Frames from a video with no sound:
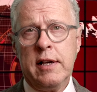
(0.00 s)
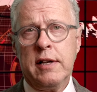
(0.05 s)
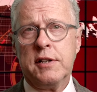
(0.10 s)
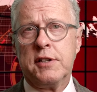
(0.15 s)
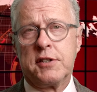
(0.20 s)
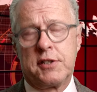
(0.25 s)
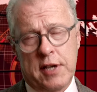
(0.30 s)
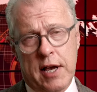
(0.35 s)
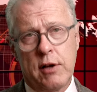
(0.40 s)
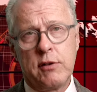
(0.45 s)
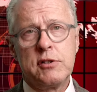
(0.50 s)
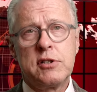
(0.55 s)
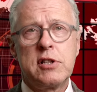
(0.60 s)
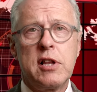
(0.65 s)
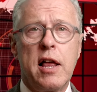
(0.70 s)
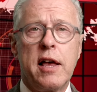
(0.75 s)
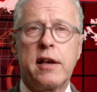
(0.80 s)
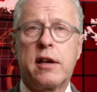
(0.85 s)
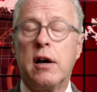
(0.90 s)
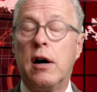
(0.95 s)
Sounds
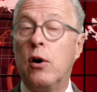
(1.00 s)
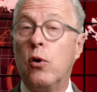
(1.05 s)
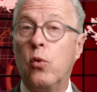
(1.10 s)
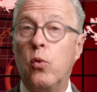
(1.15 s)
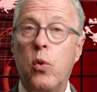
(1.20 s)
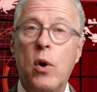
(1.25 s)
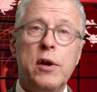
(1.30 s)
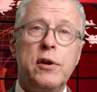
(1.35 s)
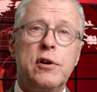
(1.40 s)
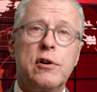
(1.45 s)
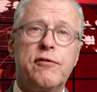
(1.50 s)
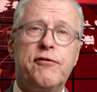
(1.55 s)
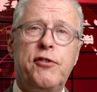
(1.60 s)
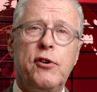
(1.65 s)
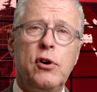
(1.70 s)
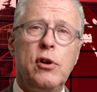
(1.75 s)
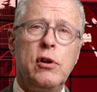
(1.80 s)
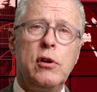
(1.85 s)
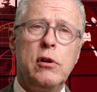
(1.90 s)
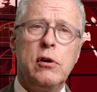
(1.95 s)
like a
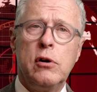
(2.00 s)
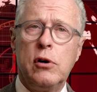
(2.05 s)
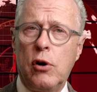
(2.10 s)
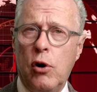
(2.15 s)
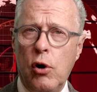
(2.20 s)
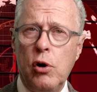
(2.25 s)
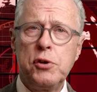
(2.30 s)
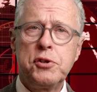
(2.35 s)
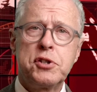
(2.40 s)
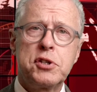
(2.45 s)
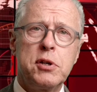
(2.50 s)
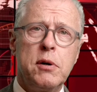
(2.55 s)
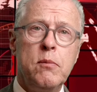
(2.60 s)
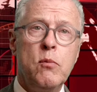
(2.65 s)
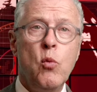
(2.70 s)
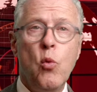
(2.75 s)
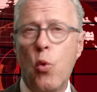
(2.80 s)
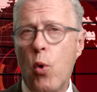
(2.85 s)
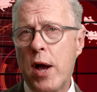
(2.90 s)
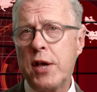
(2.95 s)
wonderful,
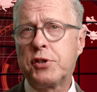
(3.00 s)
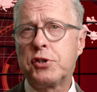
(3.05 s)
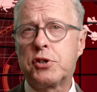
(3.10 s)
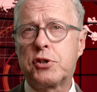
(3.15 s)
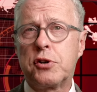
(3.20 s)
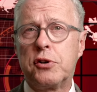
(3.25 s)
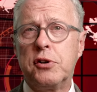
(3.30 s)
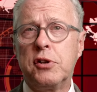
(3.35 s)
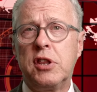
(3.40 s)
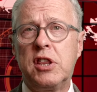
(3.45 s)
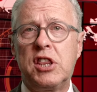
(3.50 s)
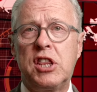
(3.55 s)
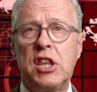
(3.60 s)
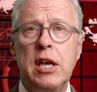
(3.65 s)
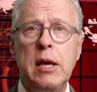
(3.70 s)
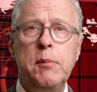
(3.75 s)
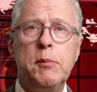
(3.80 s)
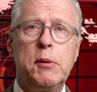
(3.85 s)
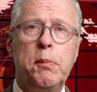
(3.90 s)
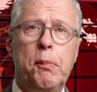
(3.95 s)
wholesome,
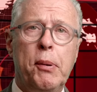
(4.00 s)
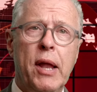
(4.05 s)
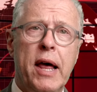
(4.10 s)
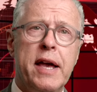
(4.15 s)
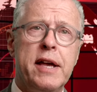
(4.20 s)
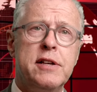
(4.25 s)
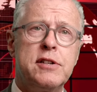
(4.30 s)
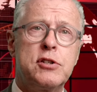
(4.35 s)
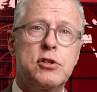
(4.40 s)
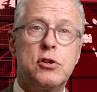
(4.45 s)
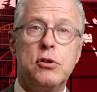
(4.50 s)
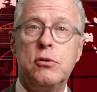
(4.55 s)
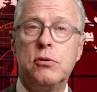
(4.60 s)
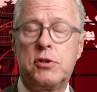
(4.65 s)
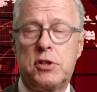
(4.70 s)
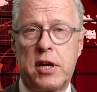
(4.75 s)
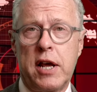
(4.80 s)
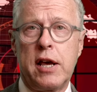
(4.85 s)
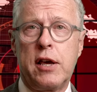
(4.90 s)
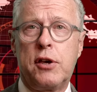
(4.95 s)
Western-themed place to
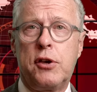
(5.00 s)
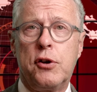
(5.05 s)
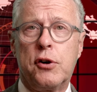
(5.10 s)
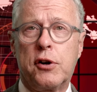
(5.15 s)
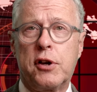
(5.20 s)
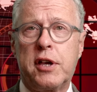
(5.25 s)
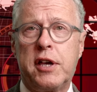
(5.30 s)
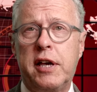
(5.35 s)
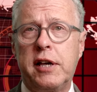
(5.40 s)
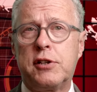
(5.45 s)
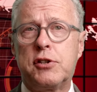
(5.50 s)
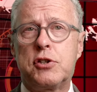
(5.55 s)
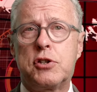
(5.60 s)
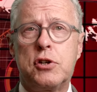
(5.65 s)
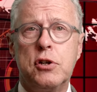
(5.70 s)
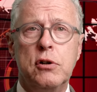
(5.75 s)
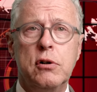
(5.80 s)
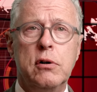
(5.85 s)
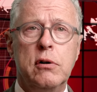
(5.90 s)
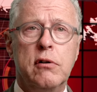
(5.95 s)
take your kids
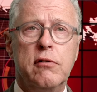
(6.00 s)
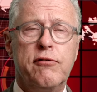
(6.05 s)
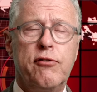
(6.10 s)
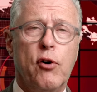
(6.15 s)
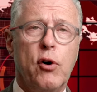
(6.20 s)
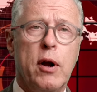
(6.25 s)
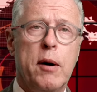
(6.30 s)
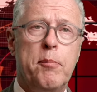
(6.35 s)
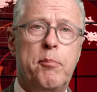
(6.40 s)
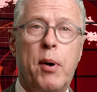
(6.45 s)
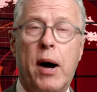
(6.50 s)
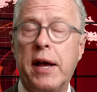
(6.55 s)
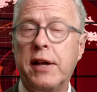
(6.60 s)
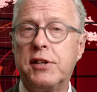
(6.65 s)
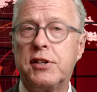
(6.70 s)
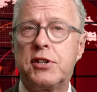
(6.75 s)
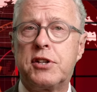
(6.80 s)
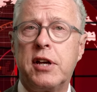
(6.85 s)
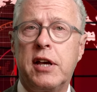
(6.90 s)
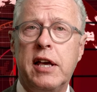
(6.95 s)
to for a
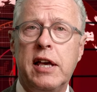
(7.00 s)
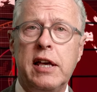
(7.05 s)
bite to